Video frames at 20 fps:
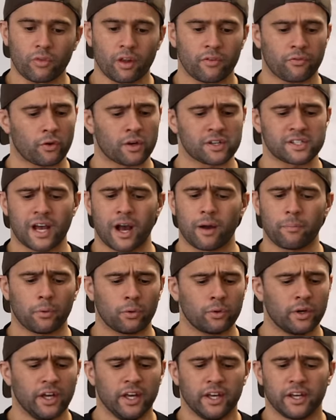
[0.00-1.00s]
For
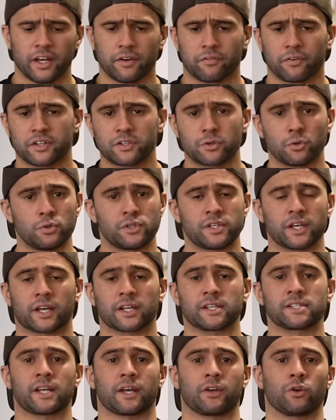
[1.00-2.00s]
example, every 2
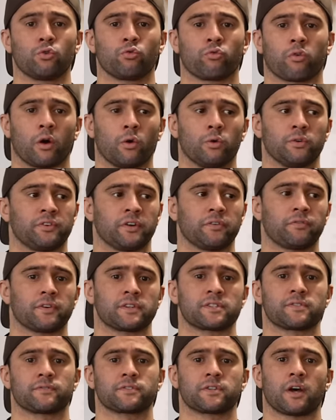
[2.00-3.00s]
seconds that you row in
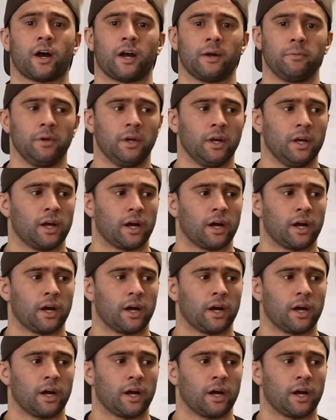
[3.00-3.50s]
difference of time